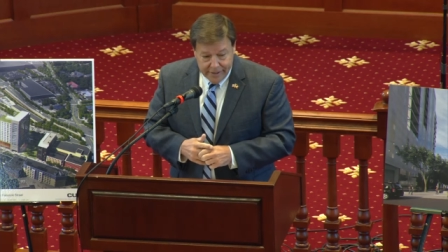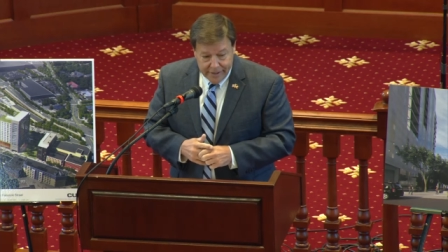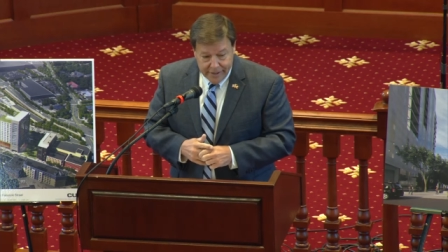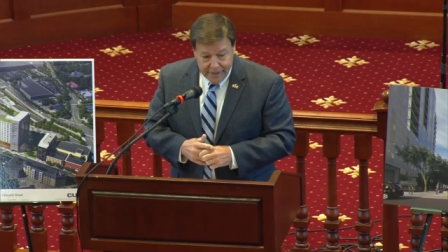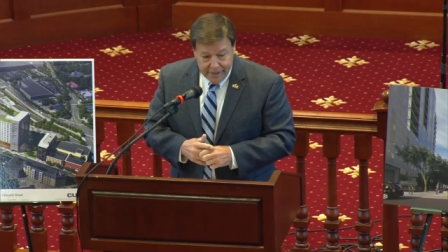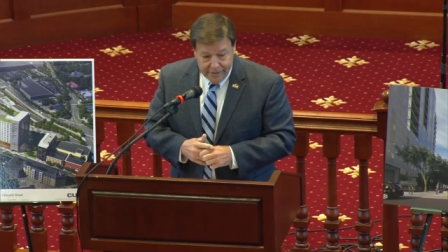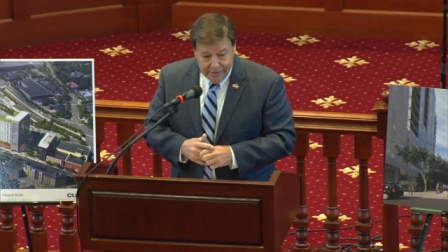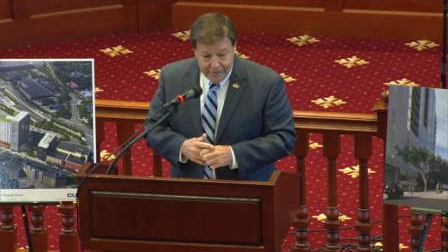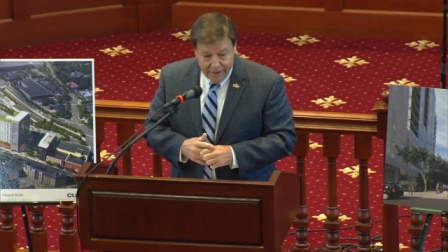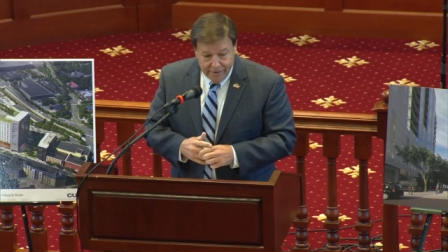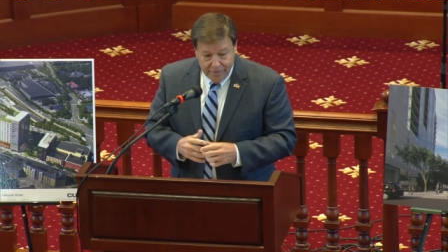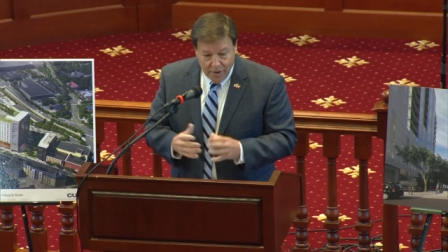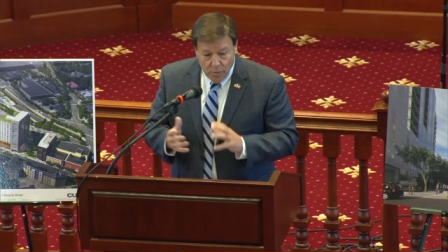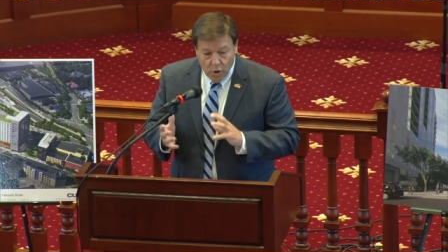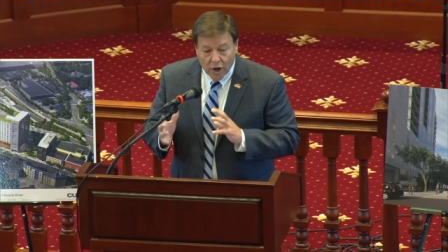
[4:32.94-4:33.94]
and
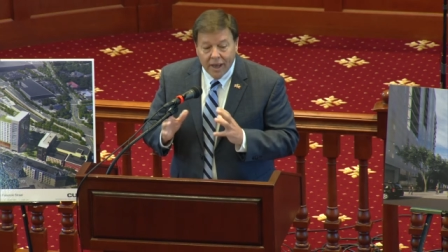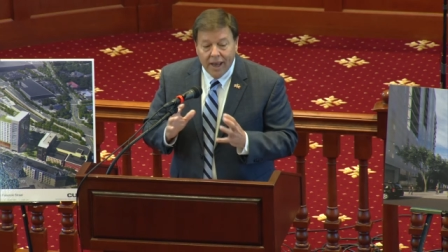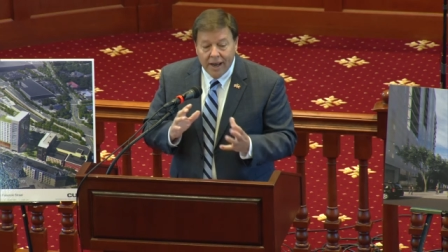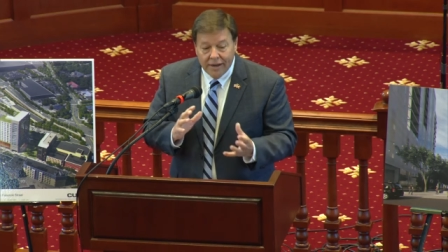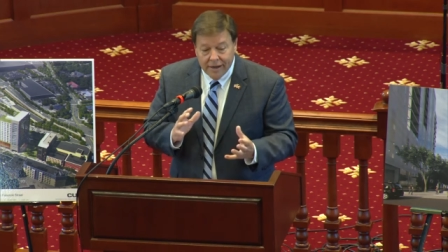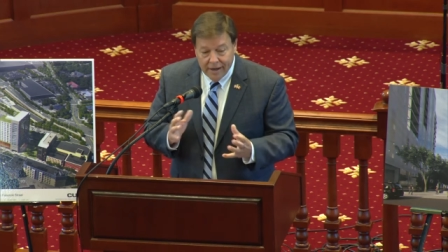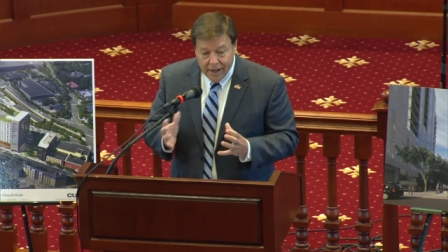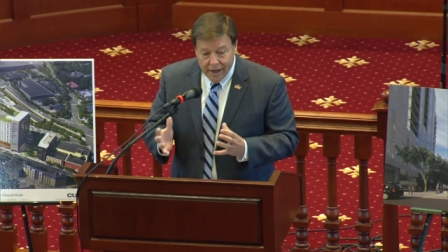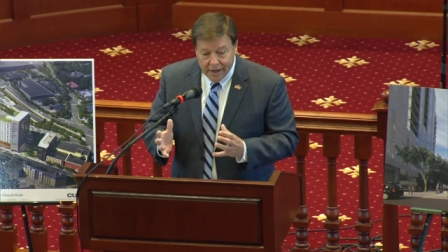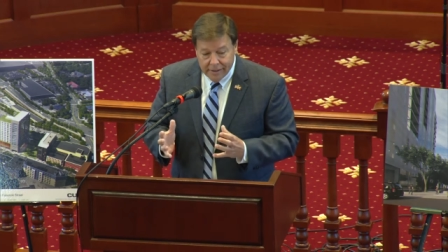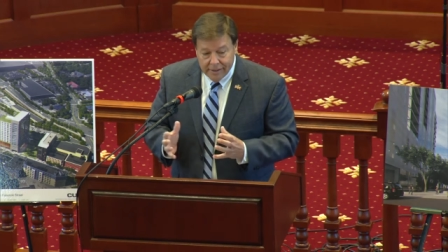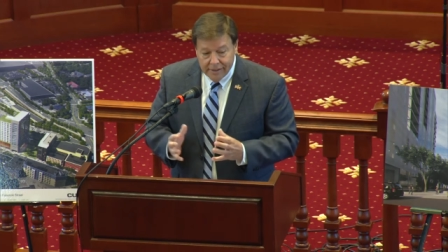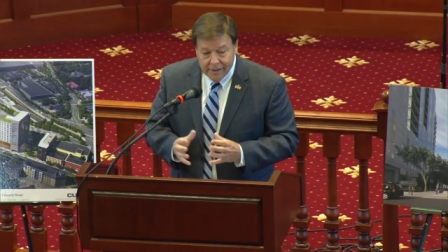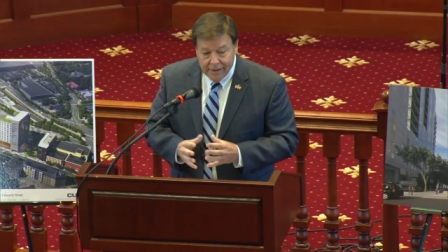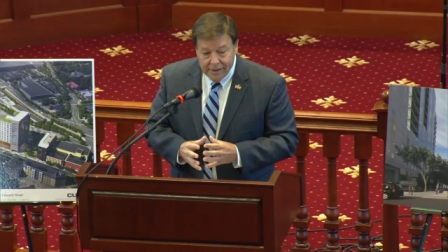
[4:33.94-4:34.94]
uh, they work hand in
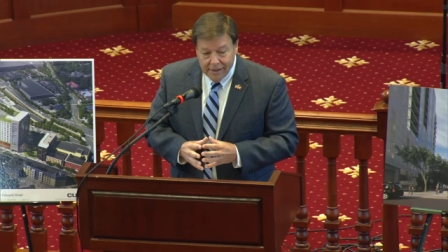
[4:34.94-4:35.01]
hand.